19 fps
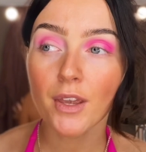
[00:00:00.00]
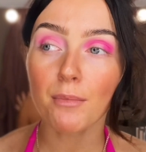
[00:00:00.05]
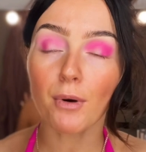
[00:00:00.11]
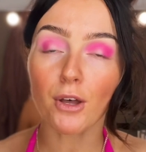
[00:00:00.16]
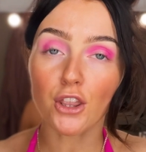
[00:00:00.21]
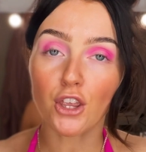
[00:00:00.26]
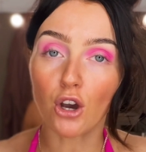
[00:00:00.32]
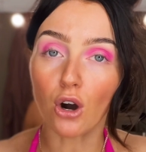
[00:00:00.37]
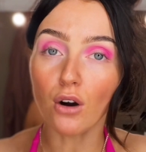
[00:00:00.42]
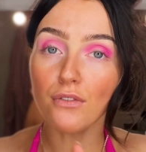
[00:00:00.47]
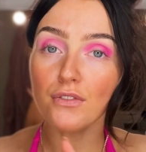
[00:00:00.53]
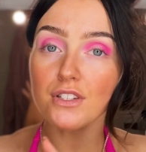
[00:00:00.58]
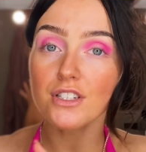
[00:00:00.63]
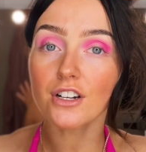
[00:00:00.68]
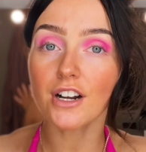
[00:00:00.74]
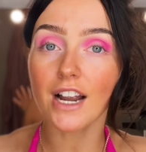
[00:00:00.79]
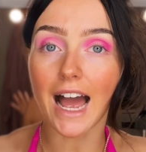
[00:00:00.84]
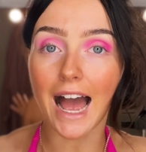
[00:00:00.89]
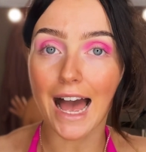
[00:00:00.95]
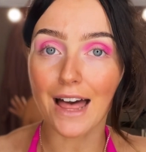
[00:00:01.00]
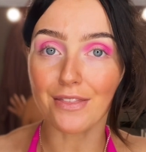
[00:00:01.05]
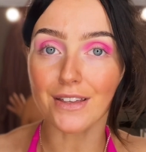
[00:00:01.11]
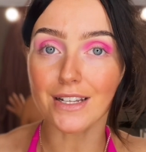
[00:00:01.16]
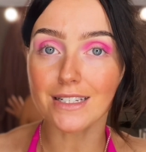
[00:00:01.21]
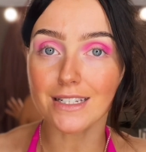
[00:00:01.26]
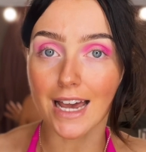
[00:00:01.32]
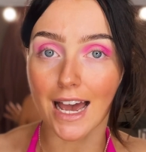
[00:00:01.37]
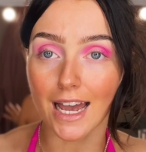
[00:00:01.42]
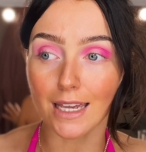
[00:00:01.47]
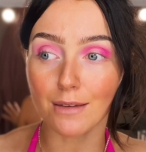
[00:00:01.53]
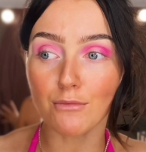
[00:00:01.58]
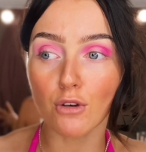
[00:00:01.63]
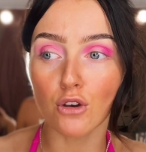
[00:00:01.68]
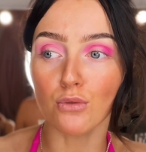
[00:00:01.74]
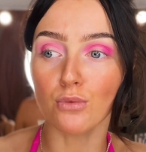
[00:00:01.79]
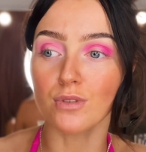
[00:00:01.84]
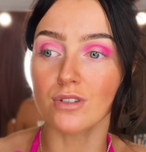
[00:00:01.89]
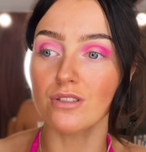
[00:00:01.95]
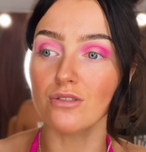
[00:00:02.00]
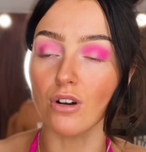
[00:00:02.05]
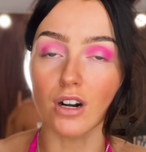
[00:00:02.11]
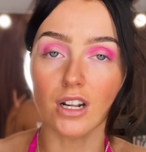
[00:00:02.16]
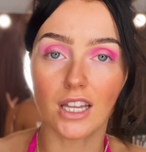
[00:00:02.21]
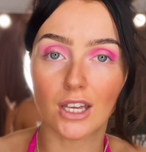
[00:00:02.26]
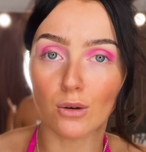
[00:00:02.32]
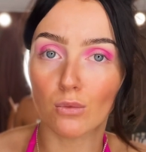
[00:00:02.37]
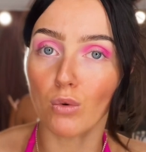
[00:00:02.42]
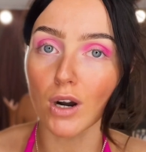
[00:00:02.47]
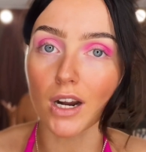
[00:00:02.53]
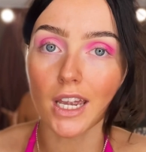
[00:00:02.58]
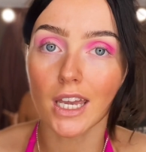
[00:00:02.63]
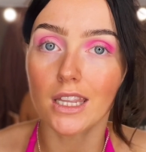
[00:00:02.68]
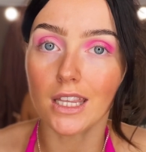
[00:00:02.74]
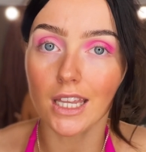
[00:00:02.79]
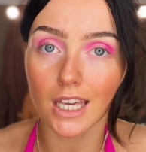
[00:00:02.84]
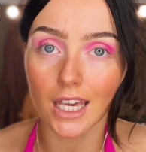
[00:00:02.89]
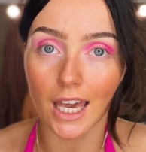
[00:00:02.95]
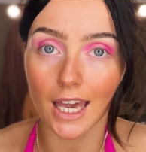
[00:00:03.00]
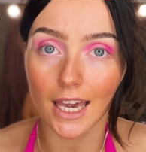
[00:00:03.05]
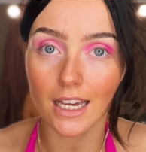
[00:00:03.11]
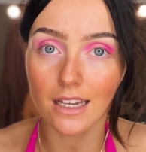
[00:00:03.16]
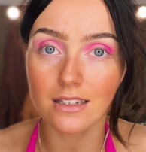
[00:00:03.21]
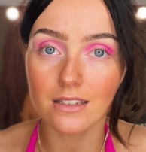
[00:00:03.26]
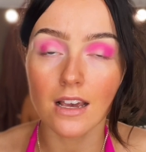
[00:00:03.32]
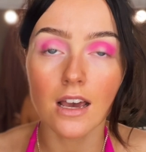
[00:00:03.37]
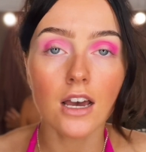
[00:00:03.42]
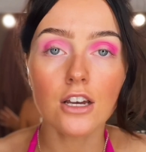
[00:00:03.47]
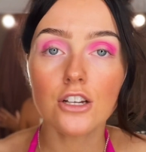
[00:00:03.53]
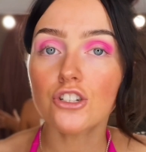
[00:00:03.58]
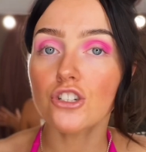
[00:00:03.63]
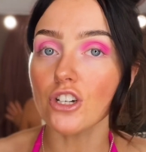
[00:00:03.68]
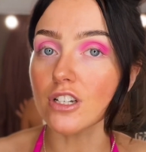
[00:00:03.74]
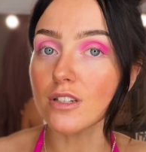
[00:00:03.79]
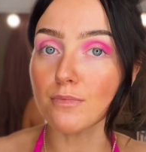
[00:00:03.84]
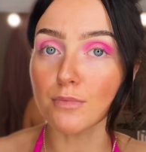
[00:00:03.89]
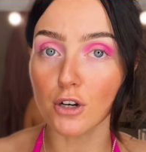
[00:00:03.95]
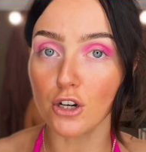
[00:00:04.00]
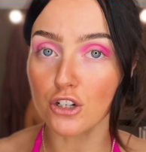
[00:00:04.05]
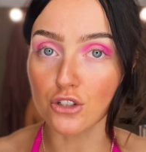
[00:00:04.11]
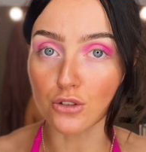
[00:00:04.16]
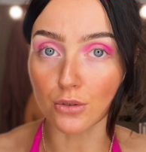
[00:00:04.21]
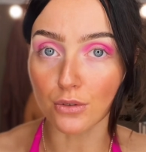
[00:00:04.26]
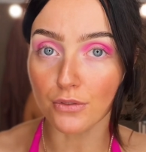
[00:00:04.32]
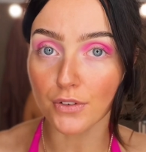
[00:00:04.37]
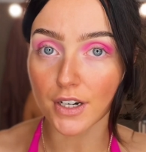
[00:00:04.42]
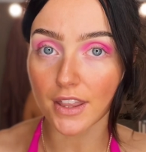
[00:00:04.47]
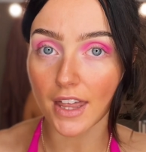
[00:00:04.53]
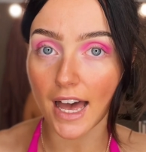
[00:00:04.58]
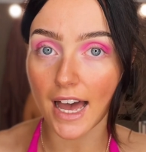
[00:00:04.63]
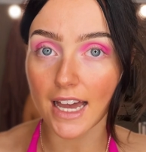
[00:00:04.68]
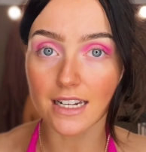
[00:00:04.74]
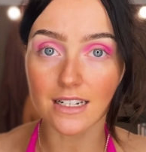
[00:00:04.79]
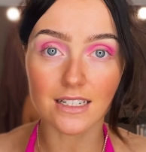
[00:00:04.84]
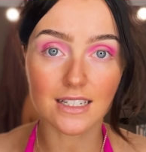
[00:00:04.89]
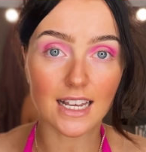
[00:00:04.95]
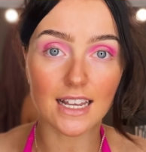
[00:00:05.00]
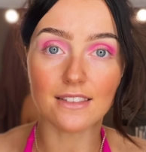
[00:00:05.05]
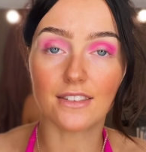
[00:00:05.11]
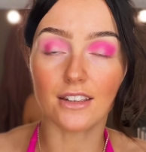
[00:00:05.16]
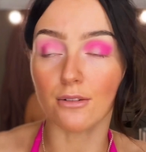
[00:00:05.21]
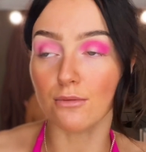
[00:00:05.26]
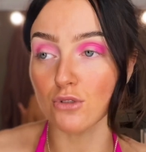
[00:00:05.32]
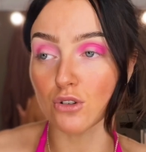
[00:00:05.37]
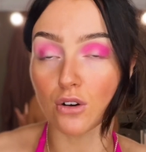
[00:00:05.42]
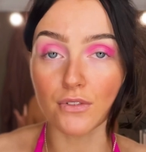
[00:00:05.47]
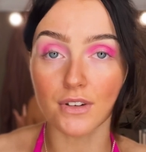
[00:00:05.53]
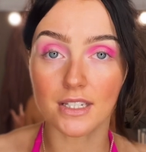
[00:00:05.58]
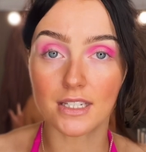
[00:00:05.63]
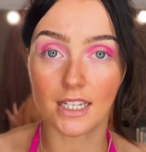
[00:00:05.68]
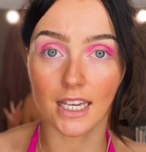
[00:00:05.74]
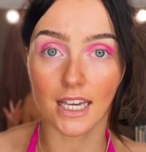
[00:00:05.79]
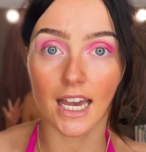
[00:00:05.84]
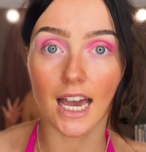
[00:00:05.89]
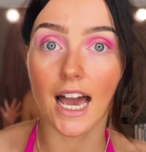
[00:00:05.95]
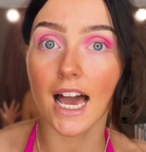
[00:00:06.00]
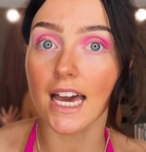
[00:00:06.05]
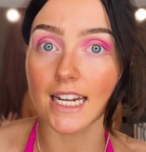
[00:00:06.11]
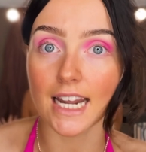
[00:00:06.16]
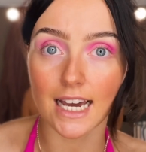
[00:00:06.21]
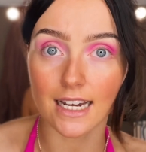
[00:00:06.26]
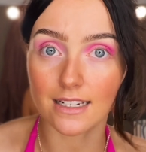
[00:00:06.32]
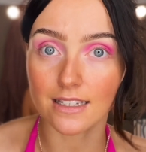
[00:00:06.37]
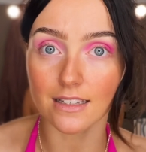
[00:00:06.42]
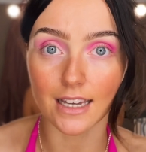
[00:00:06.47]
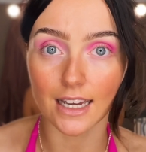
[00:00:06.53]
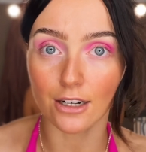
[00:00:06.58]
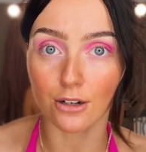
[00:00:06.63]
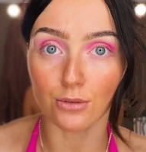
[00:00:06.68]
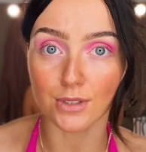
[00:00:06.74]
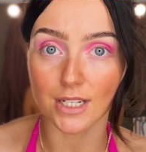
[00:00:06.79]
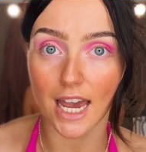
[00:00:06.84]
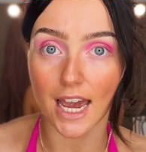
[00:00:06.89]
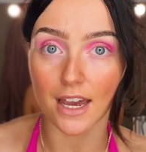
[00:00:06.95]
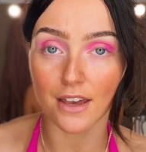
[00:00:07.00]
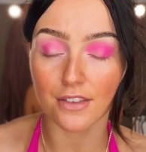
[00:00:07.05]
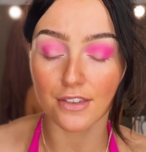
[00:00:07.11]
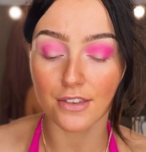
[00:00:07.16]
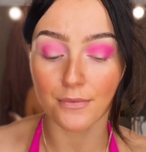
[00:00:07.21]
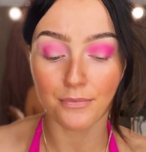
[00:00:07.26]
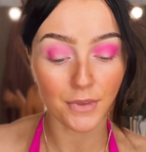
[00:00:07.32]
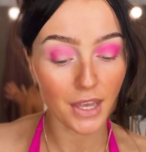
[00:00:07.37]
But the officer at the time, who was sort of like working the case, just brushed over that and said that it was obviously an accidental death.